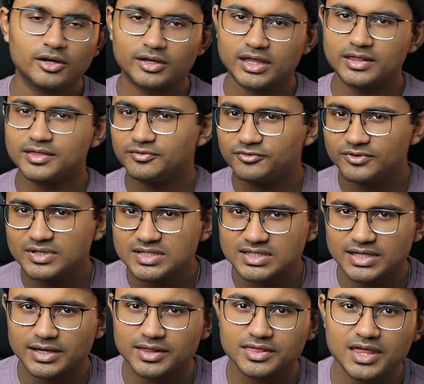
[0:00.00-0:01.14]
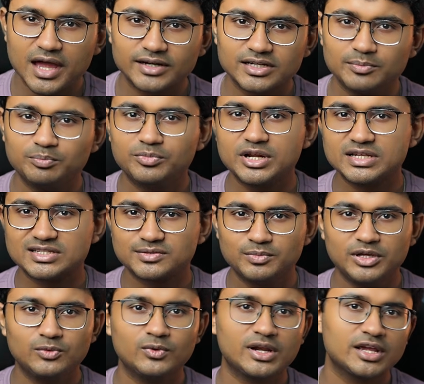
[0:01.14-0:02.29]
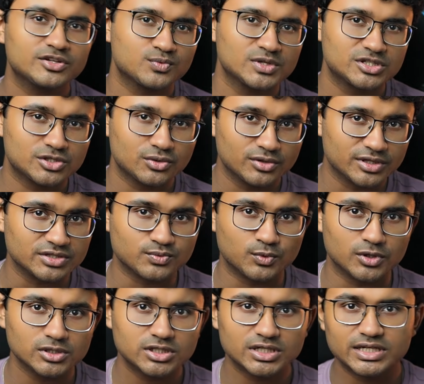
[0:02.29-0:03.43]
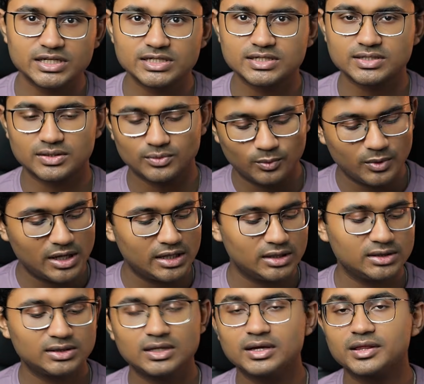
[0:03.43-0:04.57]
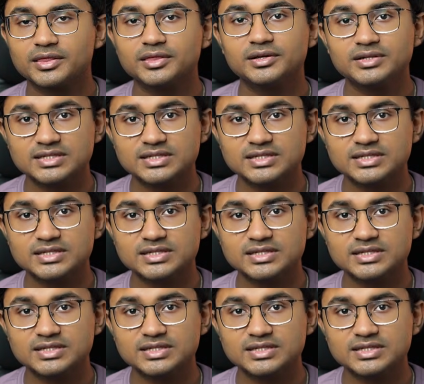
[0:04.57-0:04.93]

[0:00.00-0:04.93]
Okay, the first thing that impressed me when I switched on this watch is, well, the